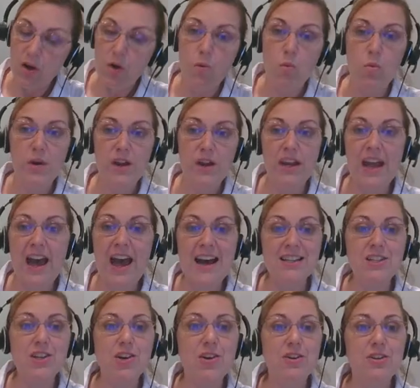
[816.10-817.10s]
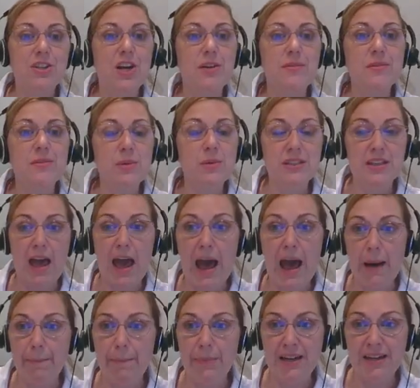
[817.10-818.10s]
we ask ourselves what's
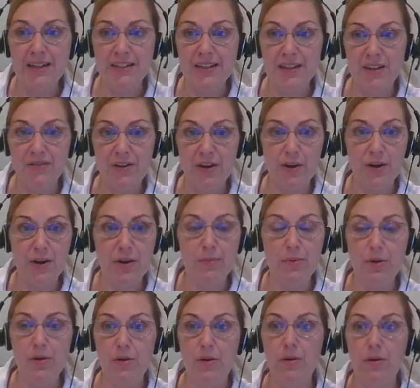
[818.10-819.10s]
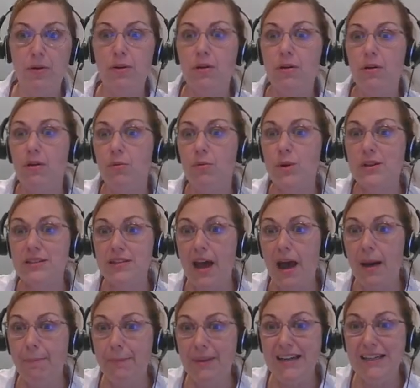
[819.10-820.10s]
happening to the variable. What's
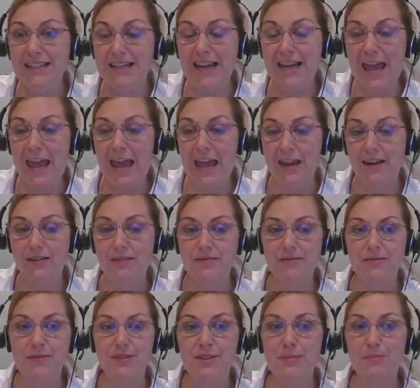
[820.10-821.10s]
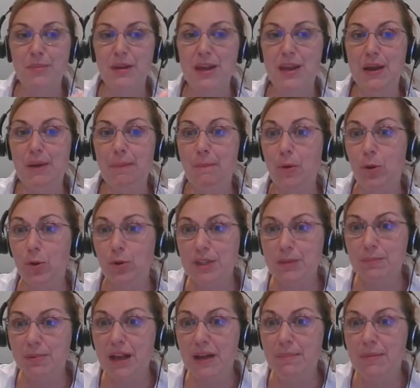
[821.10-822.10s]
happening to n? It's being
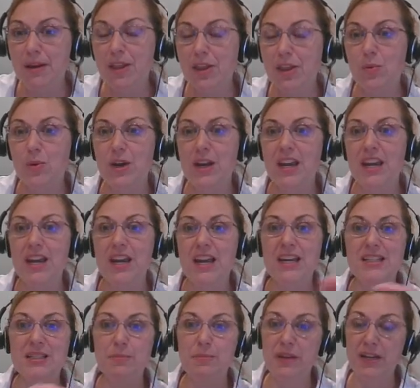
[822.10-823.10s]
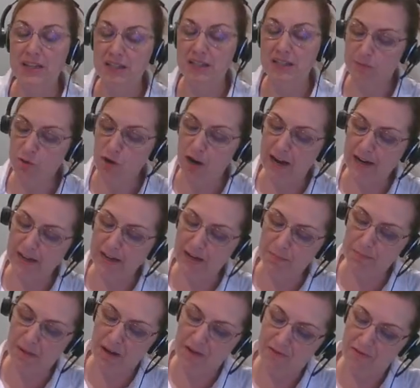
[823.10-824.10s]
multiplied by 3, it's being
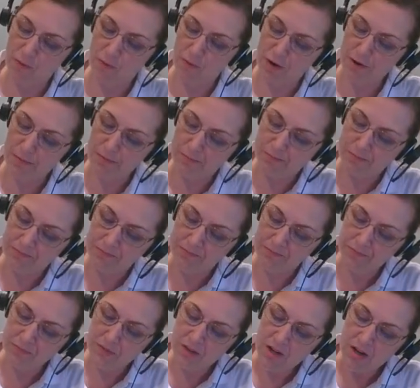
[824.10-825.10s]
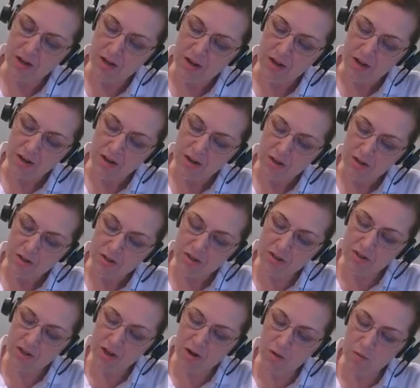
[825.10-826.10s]
subtracted by 4.
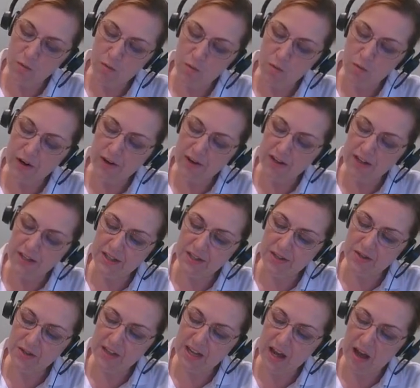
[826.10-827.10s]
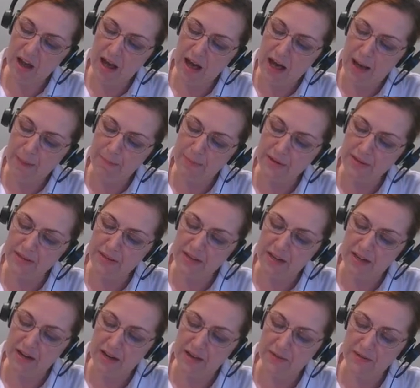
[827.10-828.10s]
So we're going to do the
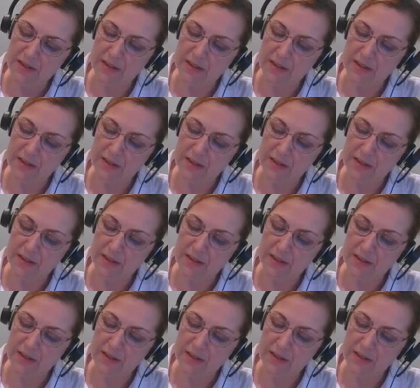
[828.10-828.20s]
opposite of